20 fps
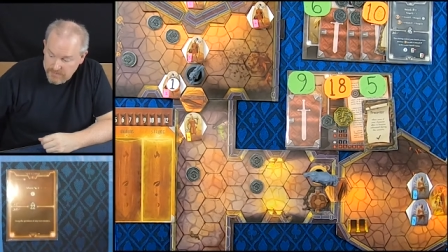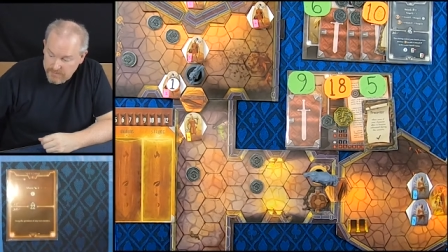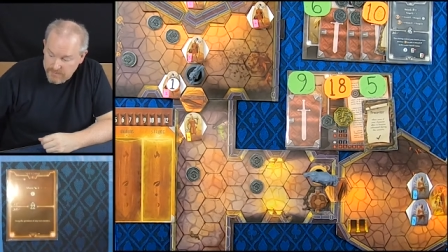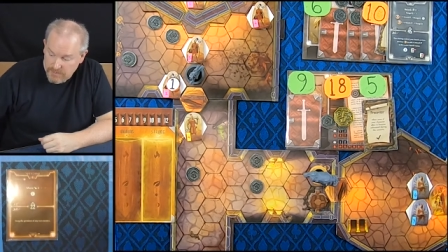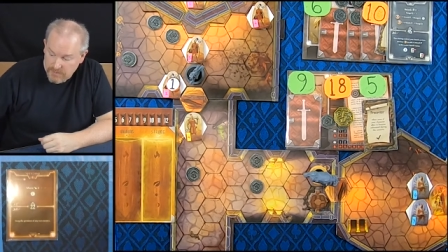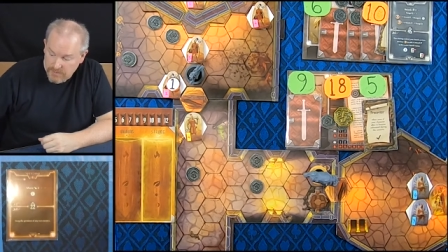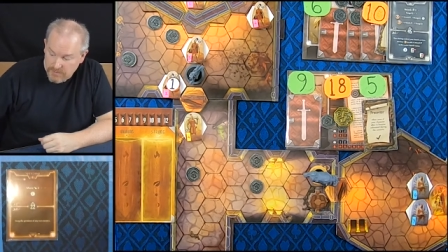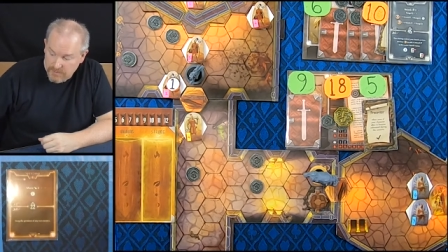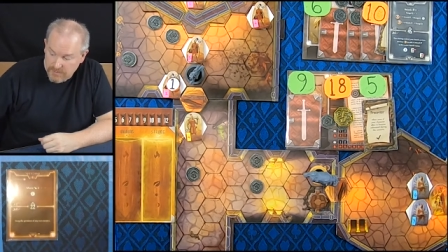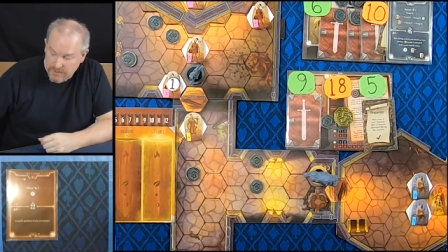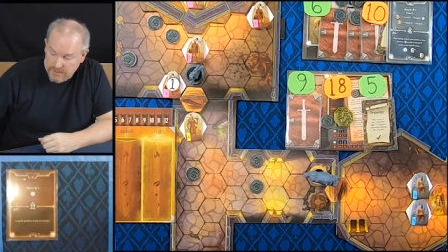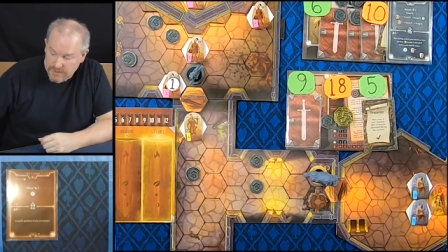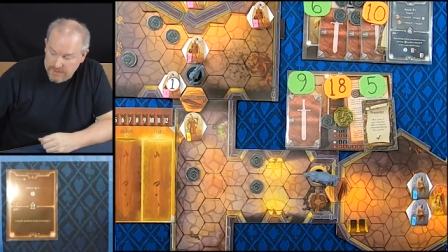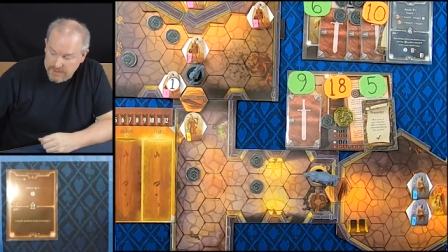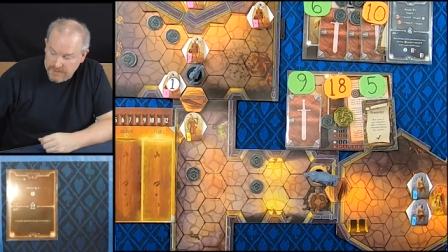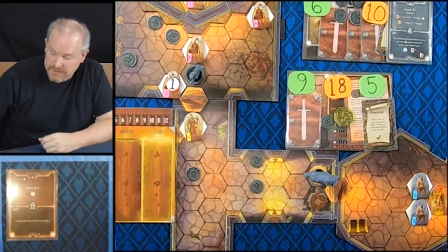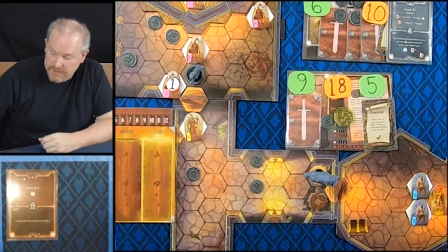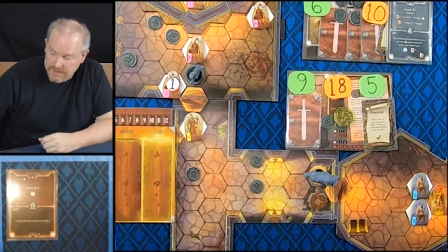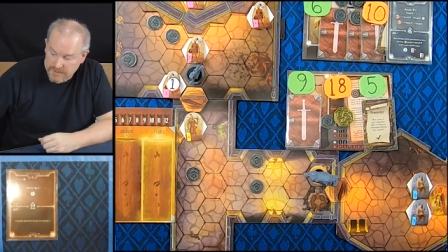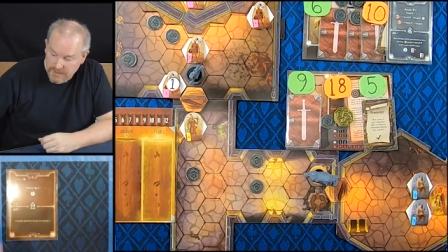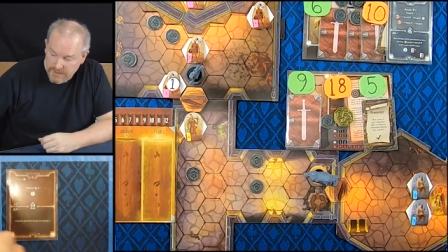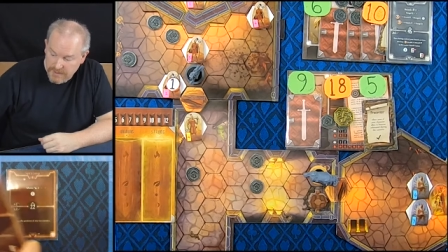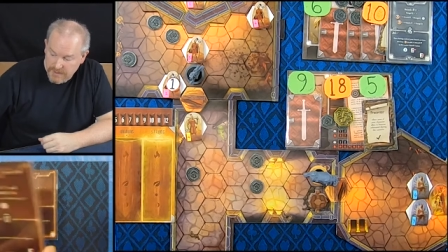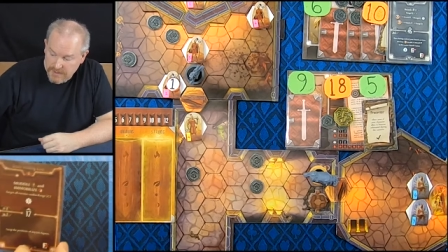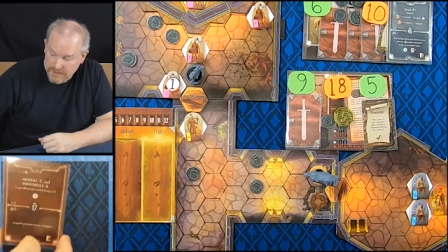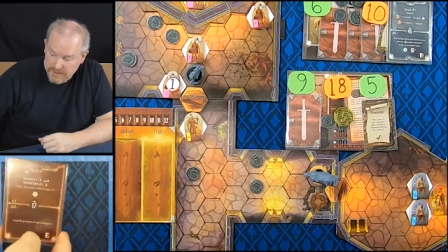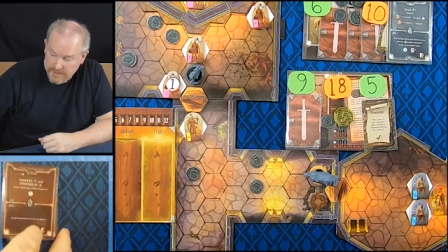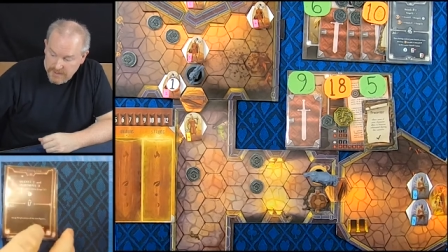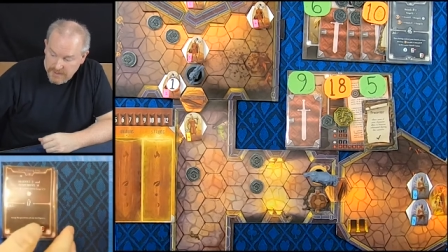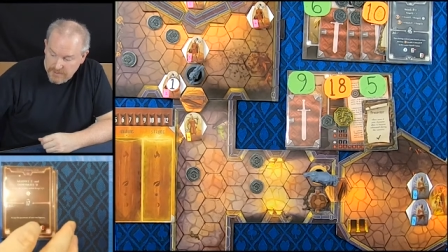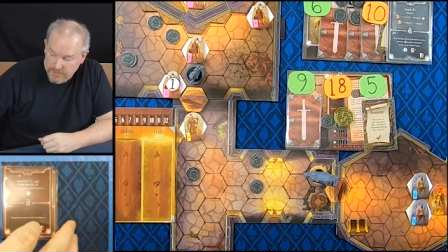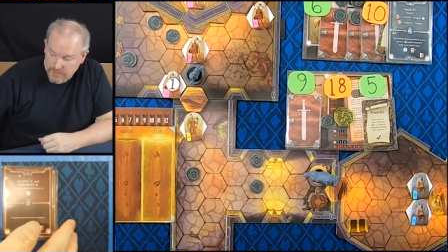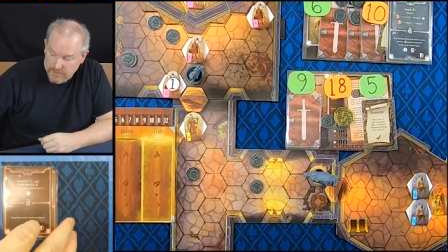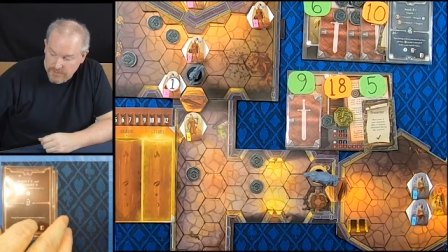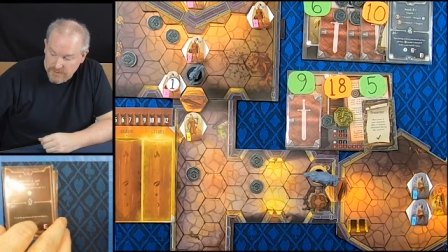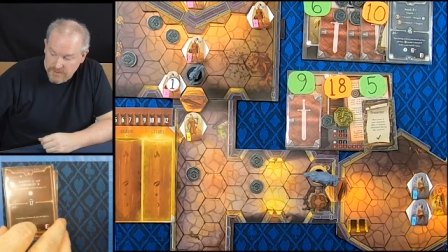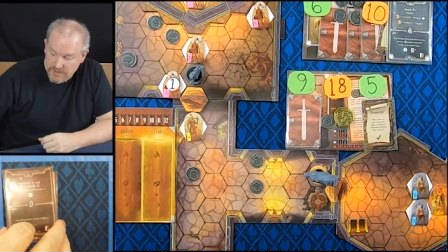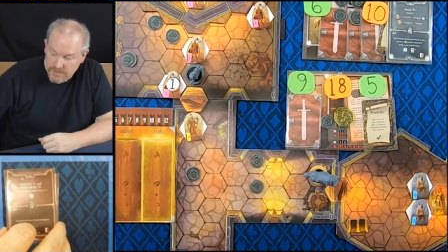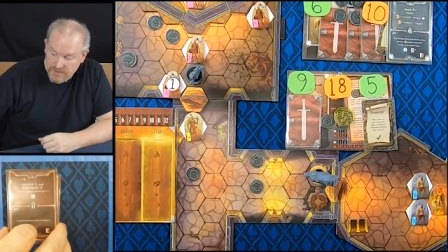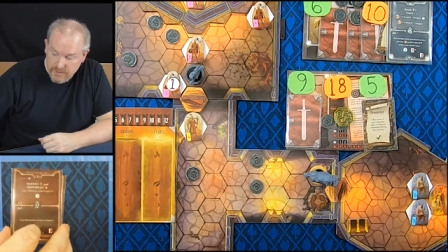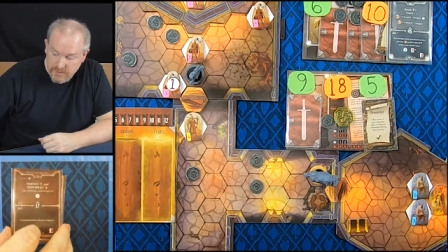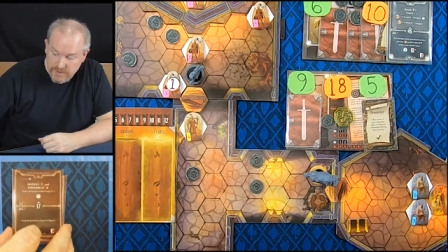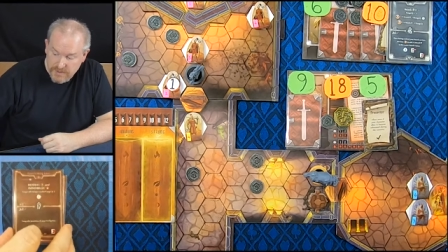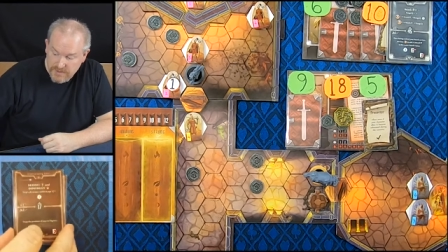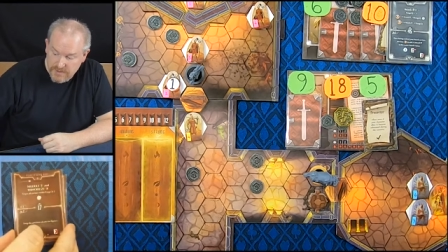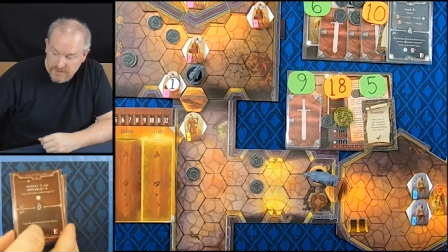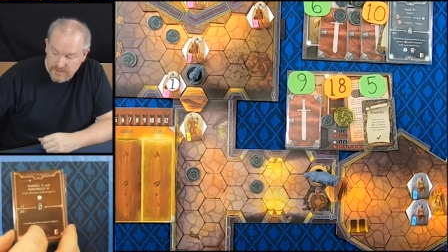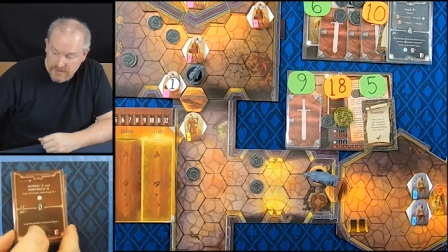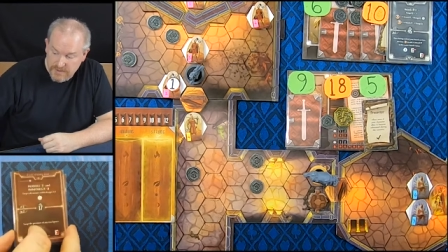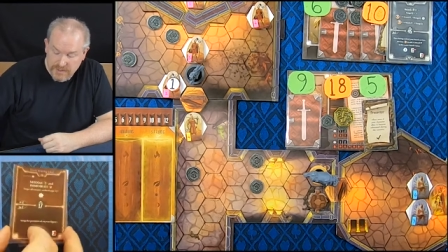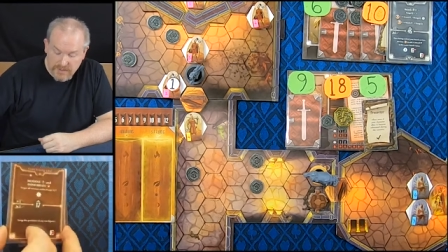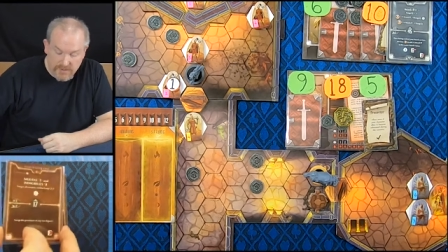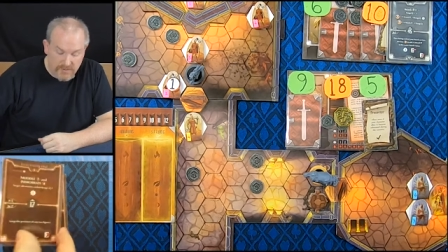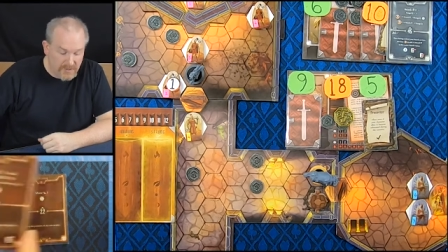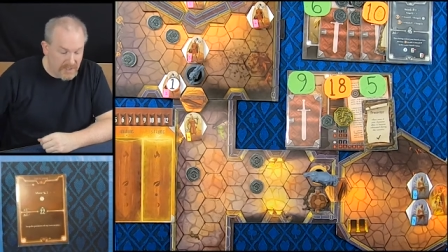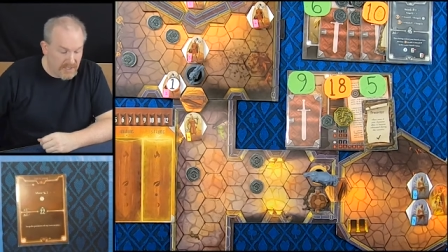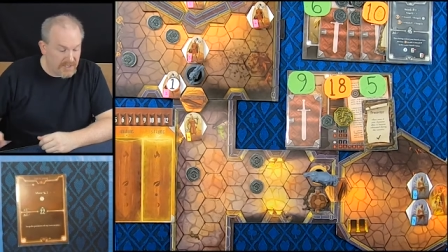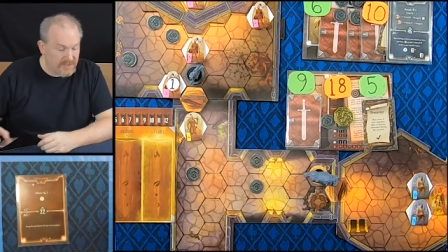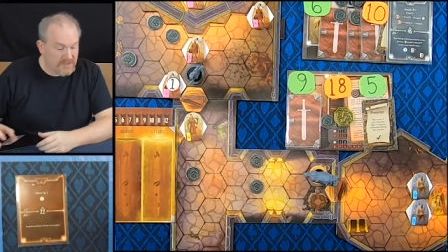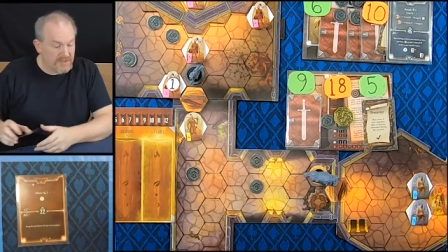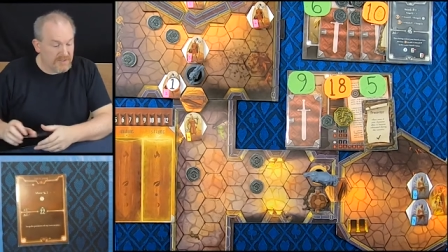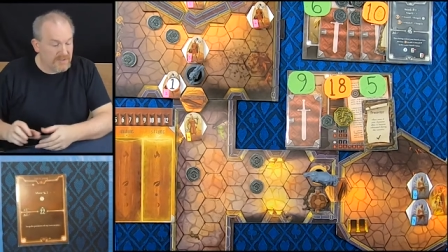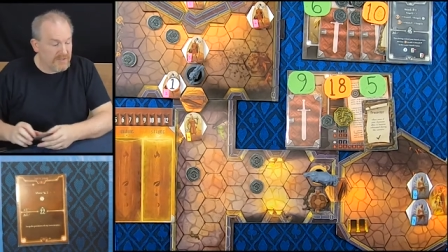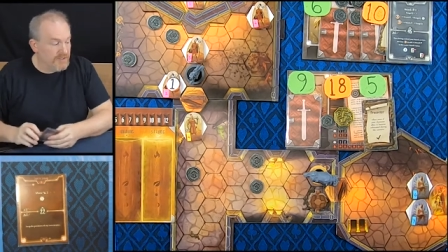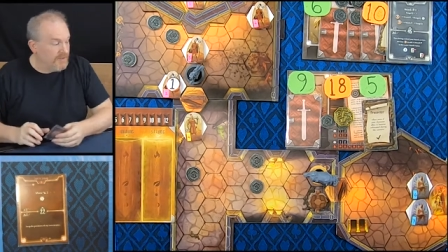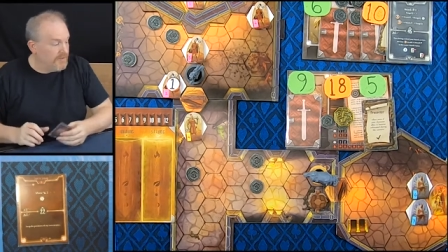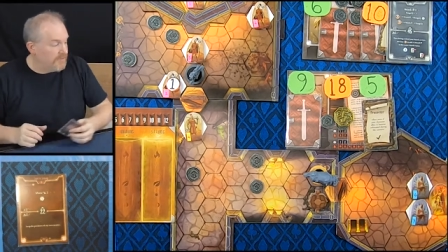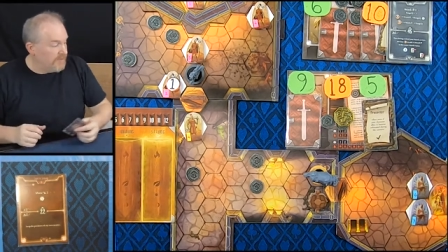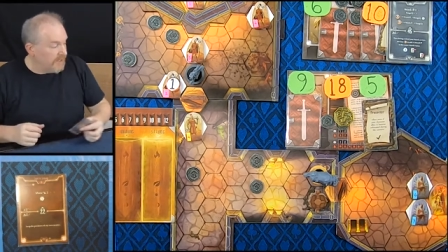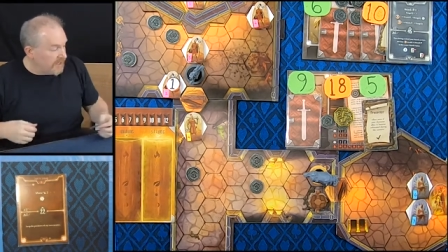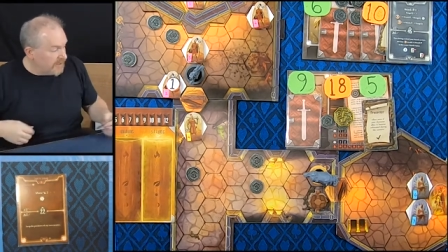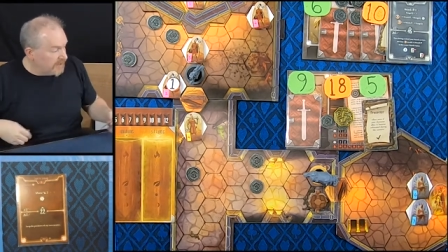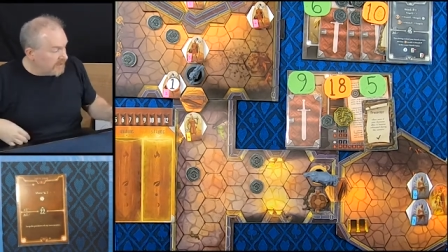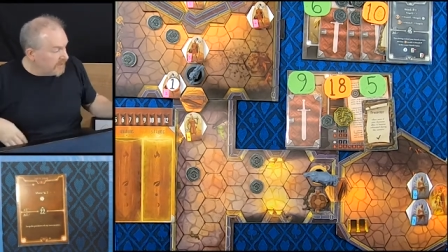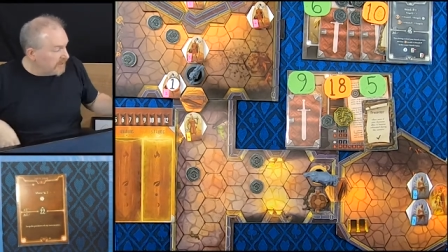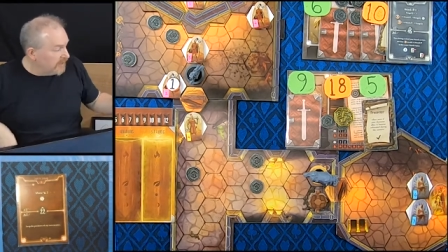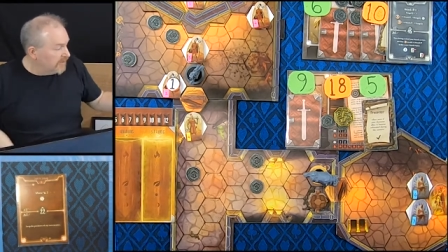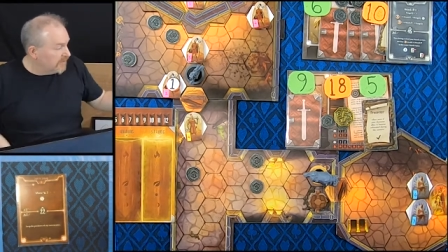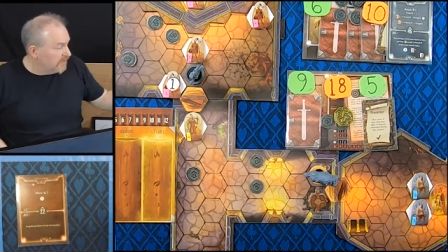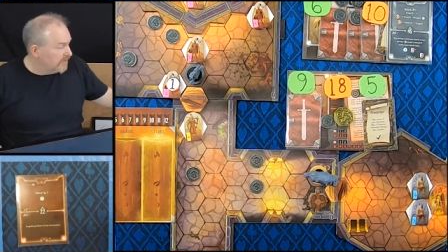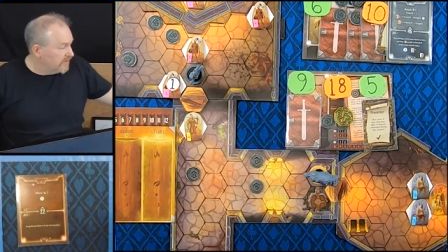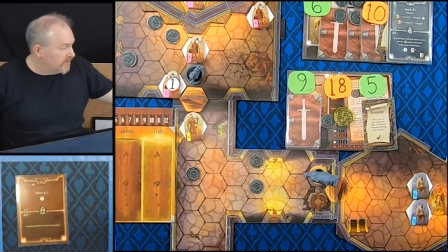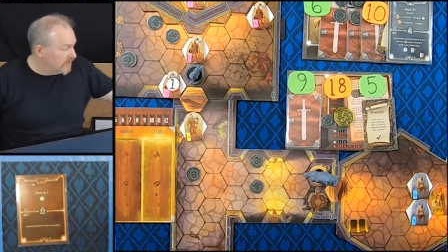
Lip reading: We will burn it in order to switch the location of any